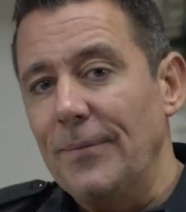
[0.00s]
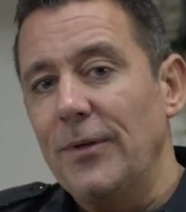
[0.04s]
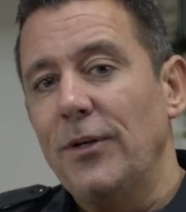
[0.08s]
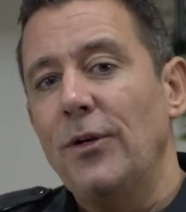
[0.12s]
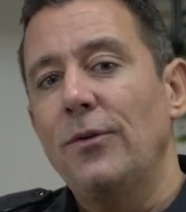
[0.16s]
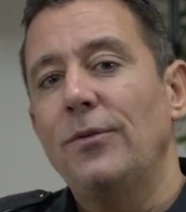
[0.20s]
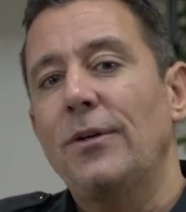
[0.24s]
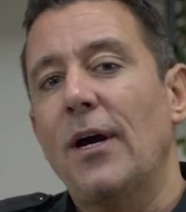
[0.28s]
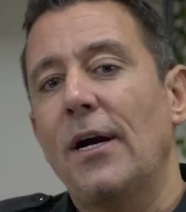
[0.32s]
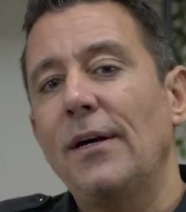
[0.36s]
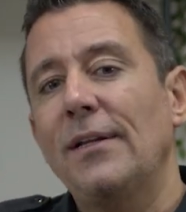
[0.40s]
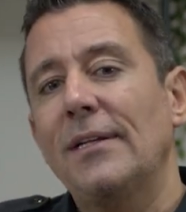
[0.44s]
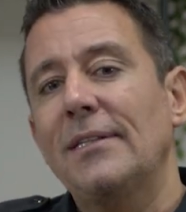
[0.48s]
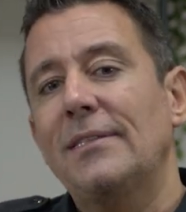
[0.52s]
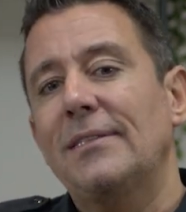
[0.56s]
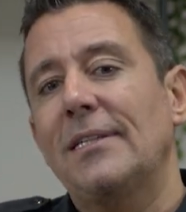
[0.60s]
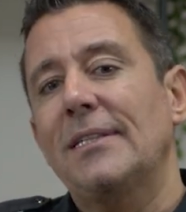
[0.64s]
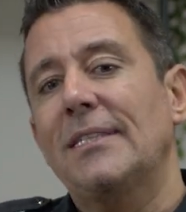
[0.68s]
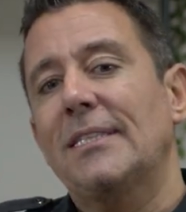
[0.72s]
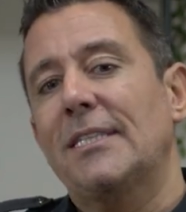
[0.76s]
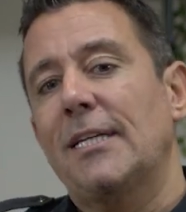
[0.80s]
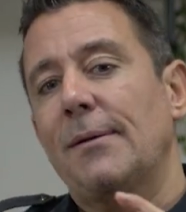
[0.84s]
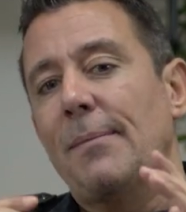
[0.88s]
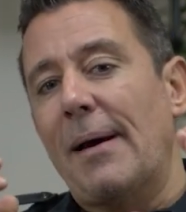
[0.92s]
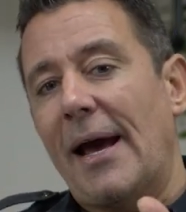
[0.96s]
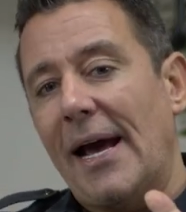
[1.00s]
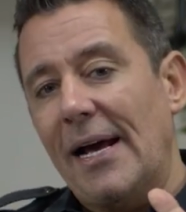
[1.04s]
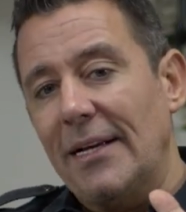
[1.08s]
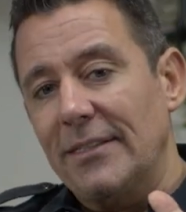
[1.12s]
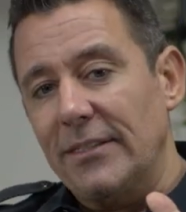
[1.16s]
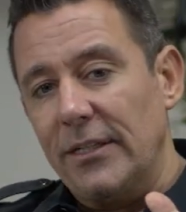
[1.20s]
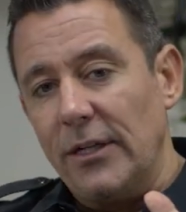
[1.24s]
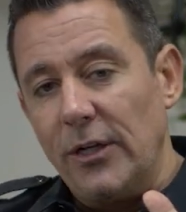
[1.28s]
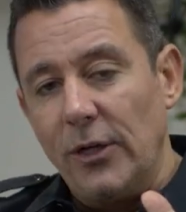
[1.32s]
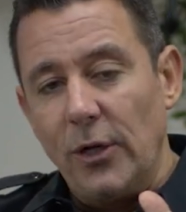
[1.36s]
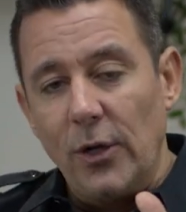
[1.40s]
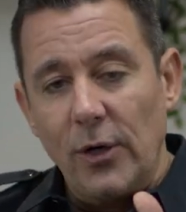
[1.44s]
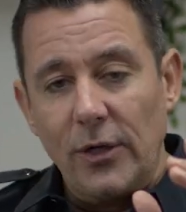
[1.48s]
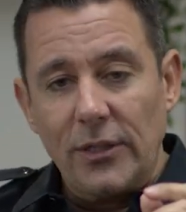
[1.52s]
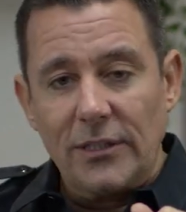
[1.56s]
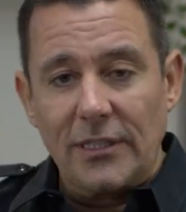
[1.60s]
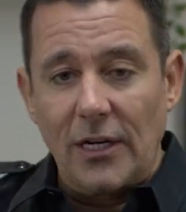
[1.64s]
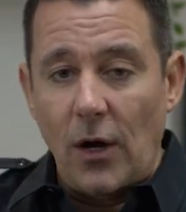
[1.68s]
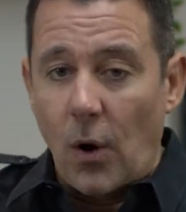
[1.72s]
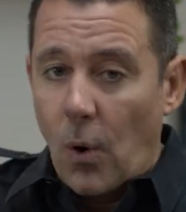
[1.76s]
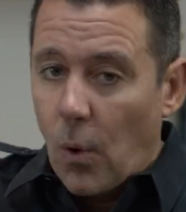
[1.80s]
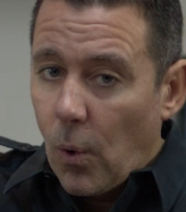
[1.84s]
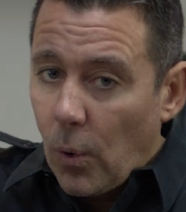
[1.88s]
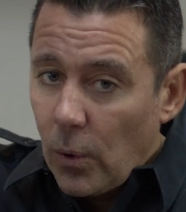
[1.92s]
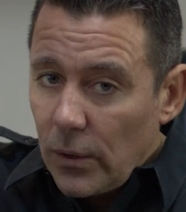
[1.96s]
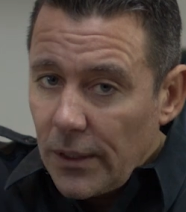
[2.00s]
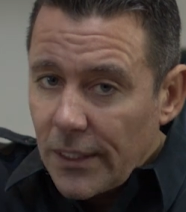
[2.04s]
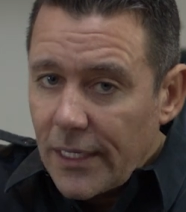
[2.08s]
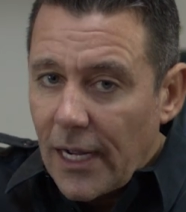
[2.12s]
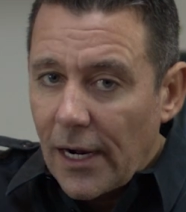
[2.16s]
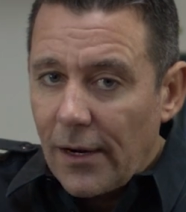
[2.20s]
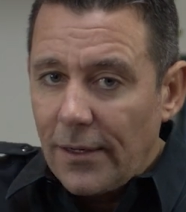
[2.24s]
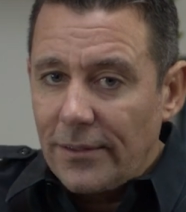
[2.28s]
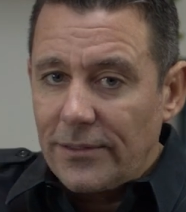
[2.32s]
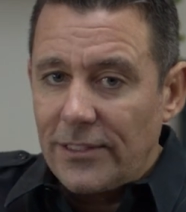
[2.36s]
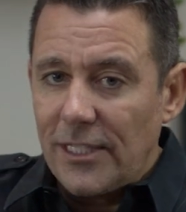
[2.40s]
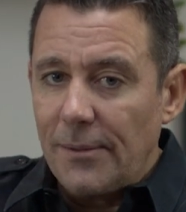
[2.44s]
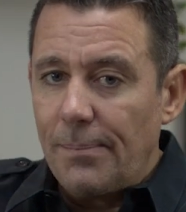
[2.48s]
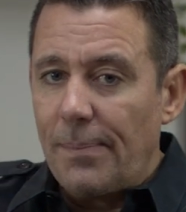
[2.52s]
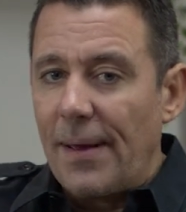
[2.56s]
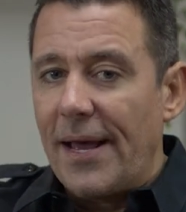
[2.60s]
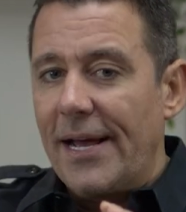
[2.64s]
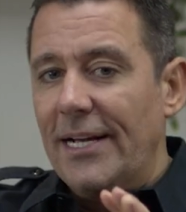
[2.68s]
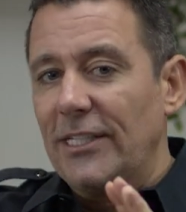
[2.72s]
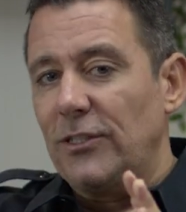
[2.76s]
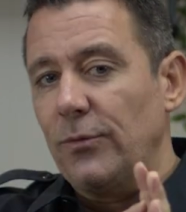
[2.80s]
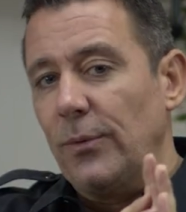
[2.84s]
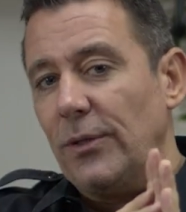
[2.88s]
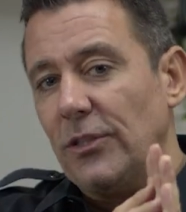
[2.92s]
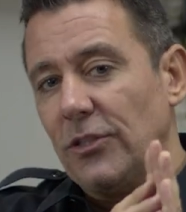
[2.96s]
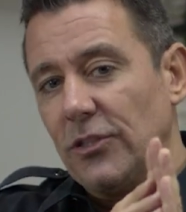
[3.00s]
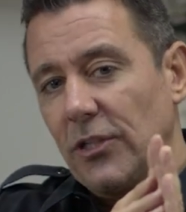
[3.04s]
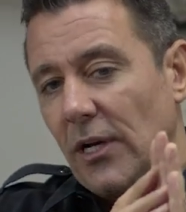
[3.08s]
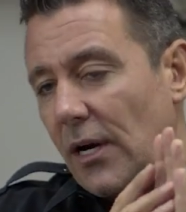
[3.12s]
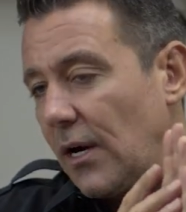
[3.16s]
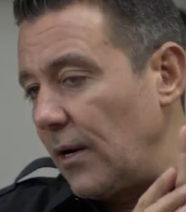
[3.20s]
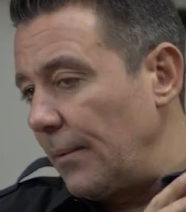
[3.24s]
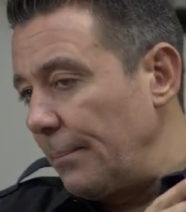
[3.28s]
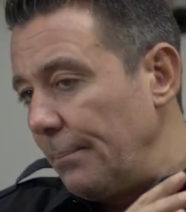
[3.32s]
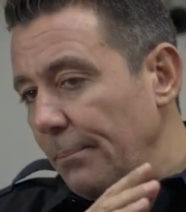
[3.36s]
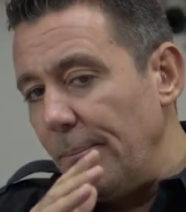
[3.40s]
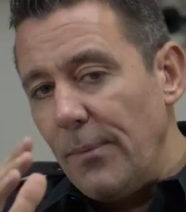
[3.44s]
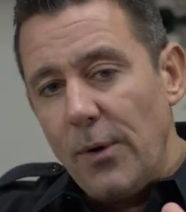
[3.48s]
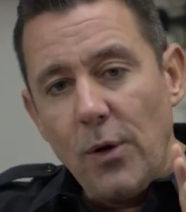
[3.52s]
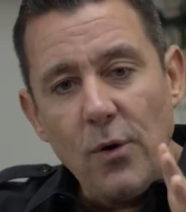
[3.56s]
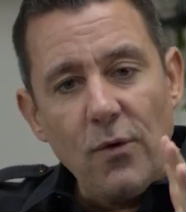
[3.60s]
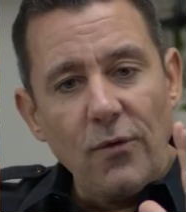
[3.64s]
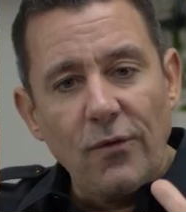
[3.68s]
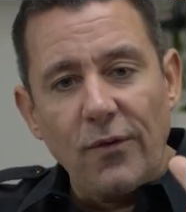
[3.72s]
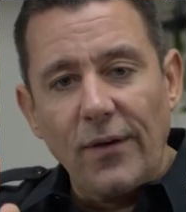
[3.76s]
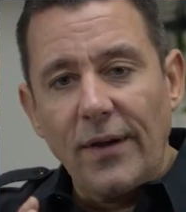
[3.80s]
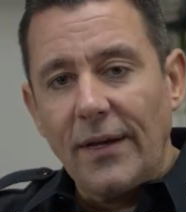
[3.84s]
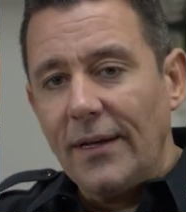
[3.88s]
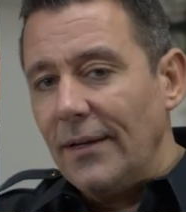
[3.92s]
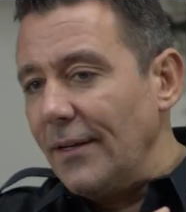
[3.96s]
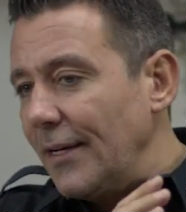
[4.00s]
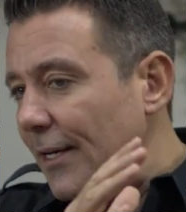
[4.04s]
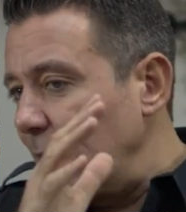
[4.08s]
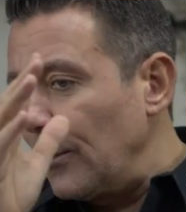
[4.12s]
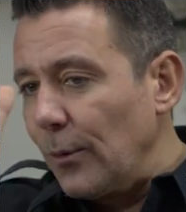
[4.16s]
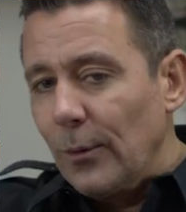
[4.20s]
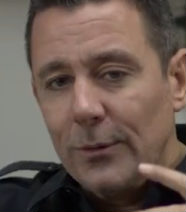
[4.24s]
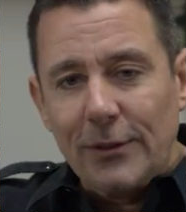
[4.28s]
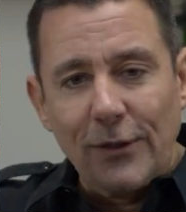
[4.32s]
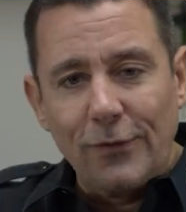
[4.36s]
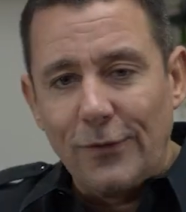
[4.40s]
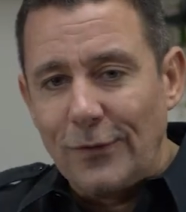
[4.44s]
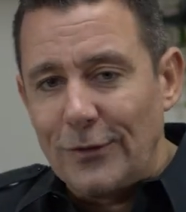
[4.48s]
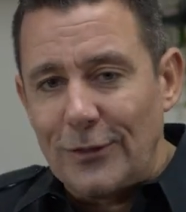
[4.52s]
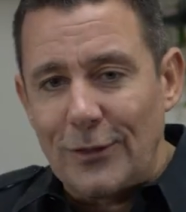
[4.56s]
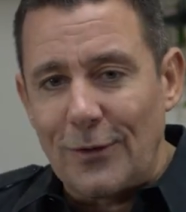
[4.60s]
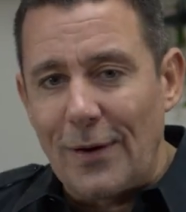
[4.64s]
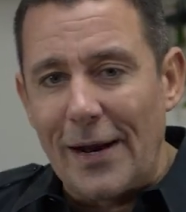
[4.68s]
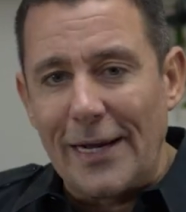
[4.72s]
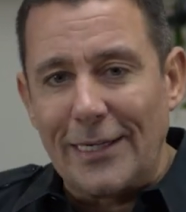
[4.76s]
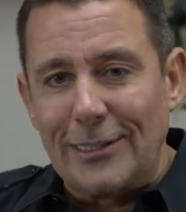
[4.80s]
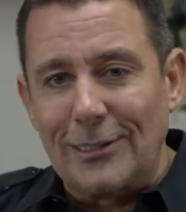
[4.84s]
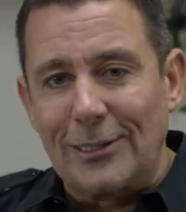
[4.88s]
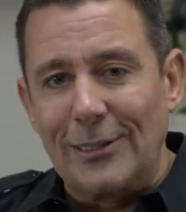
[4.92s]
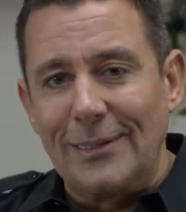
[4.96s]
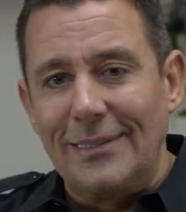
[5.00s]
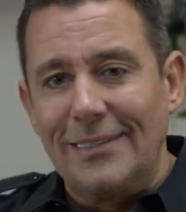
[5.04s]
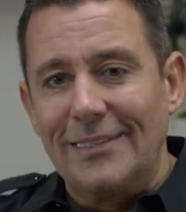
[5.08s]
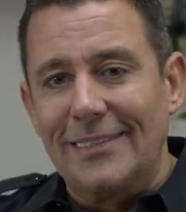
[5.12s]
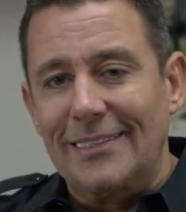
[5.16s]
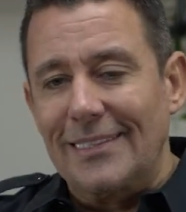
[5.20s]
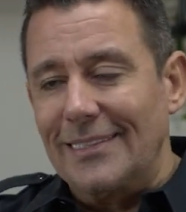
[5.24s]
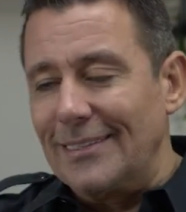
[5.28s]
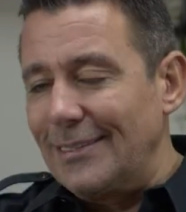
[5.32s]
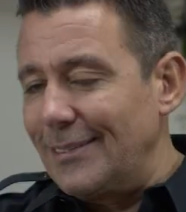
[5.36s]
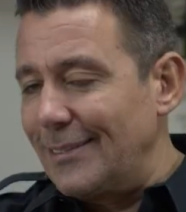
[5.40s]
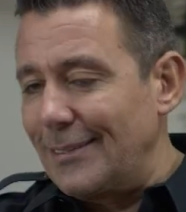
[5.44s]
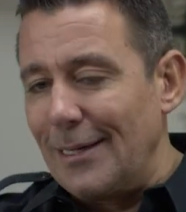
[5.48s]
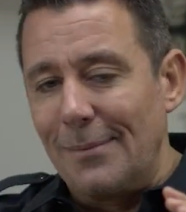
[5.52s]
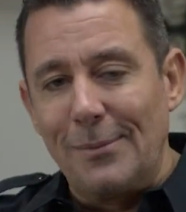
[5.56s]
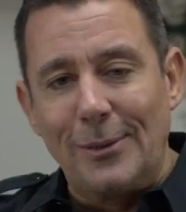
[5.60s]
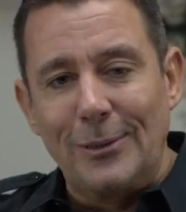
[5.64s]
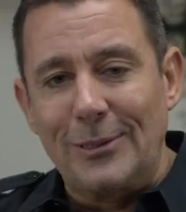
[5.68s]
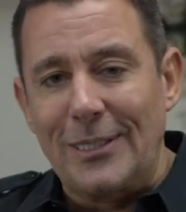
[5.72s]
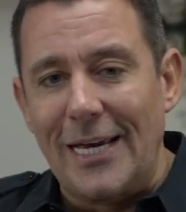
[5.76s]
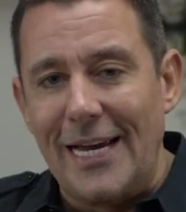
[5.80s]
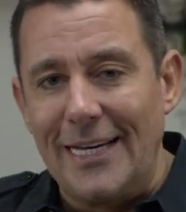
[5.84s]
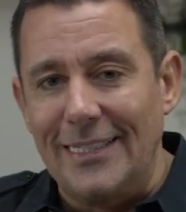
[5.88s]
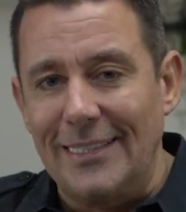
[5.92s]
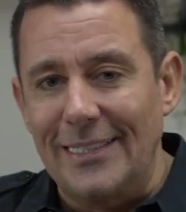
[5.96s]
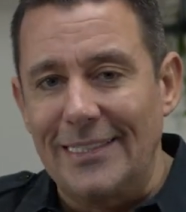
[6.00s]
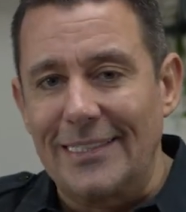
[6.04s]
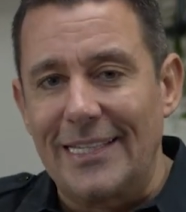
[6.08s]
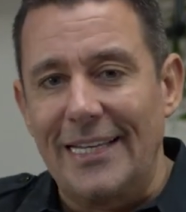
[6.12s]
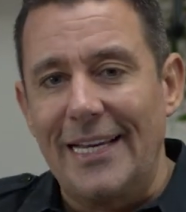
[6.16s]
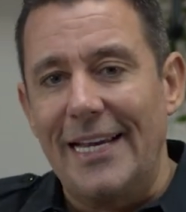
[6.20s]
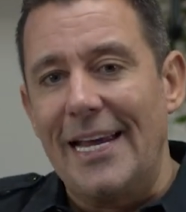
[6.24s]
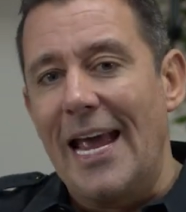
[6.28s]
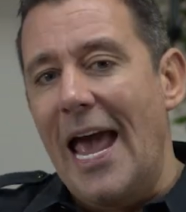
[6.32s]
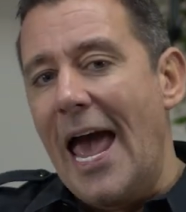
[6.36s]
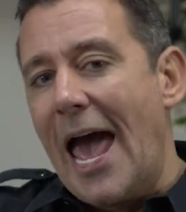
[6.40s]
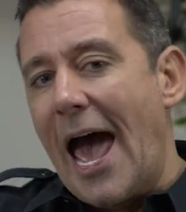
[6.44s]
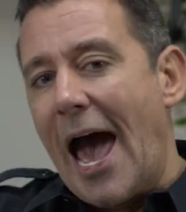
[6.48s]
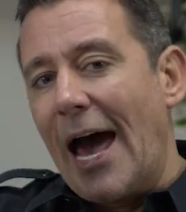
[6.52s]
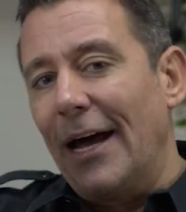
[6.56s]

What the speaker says: You know the system has looked at all the currency pairs which are moving in all different directions simultaneously